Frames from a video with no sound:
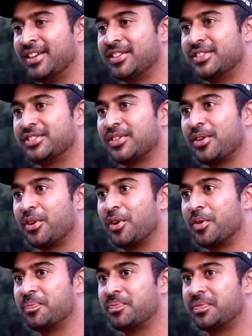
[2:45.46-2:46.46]

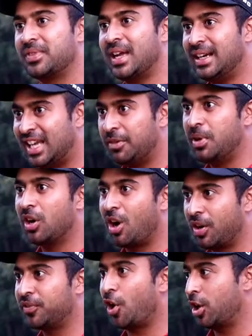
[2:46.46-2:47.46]
So that gave me a
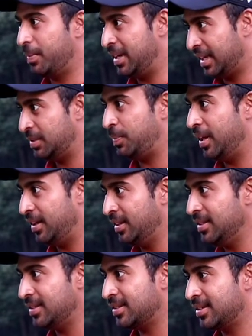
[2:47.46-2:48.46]
lot of tournament
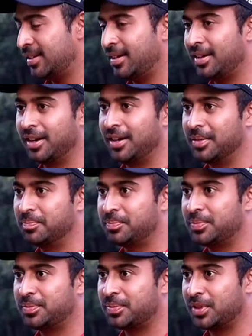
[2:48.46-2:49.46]
experience
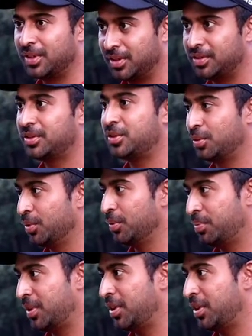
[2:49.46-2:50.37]
to